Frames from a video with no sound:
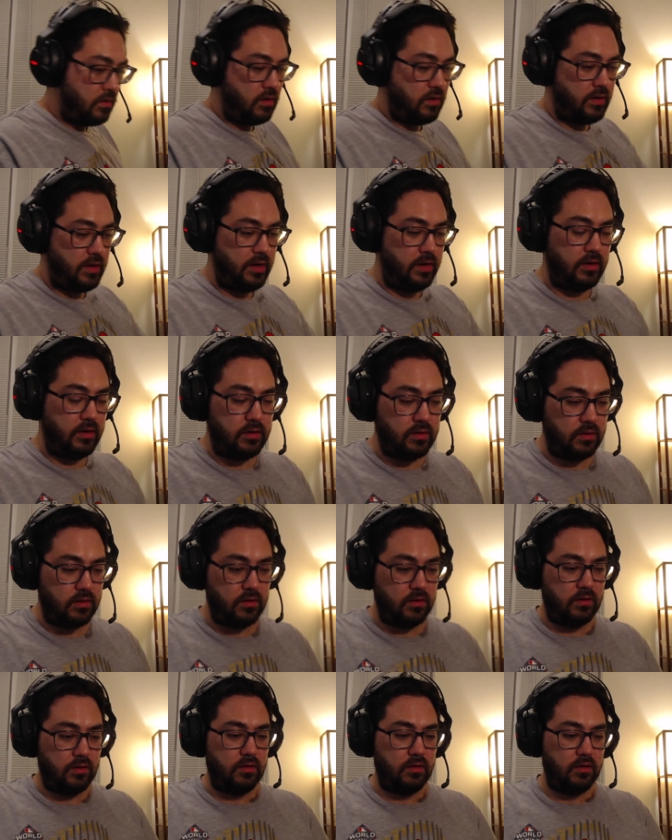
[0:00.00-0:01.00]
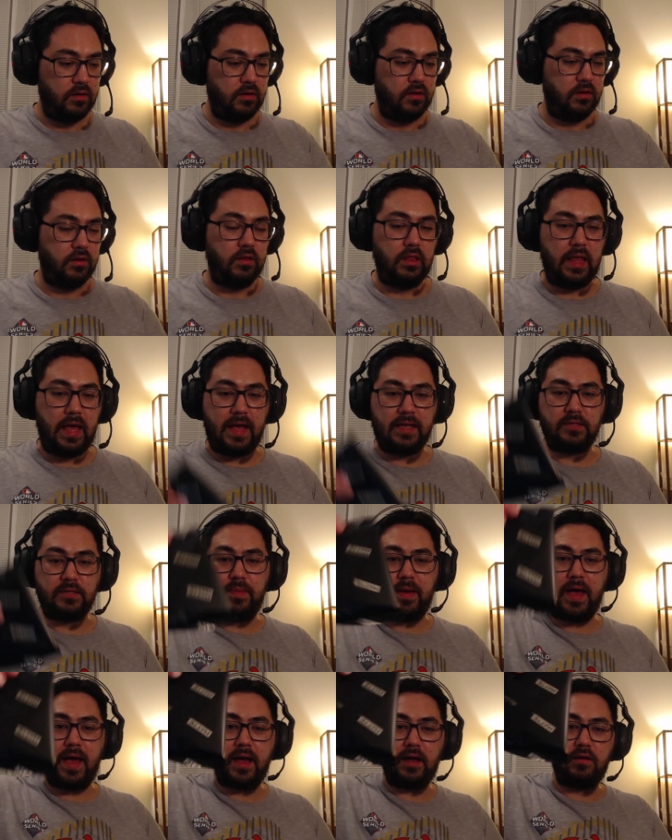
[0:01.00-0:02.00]
All right. Last
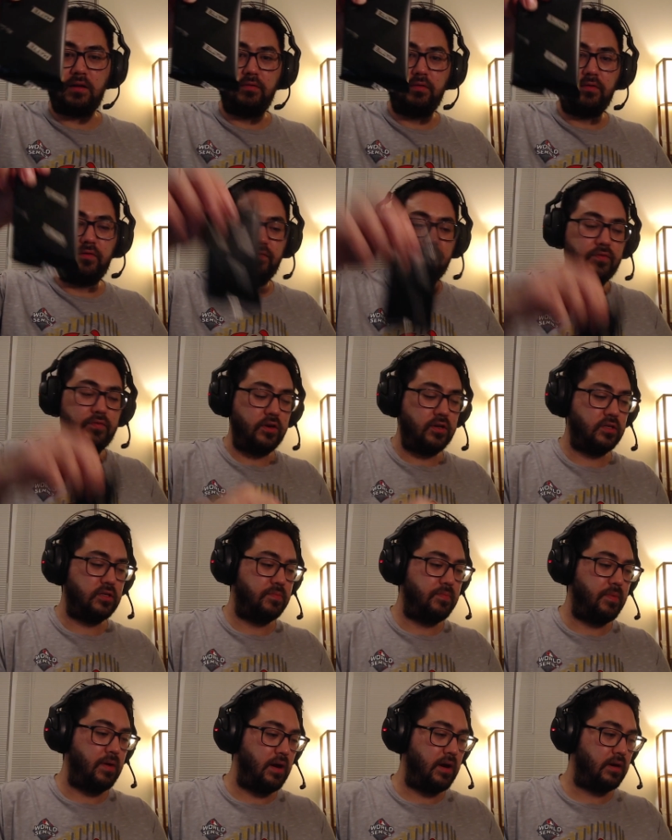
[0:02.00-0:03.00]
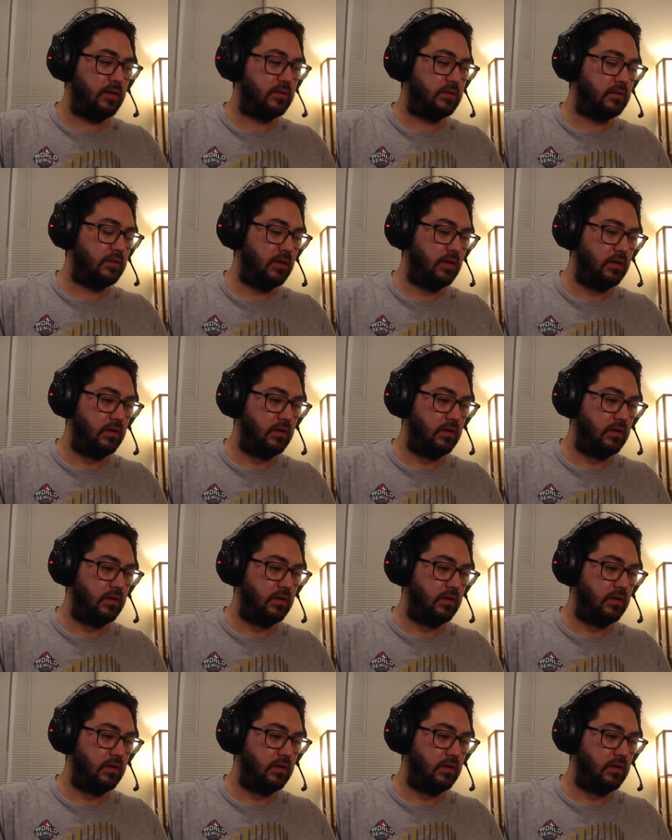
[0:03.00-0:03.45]
pack of the first box.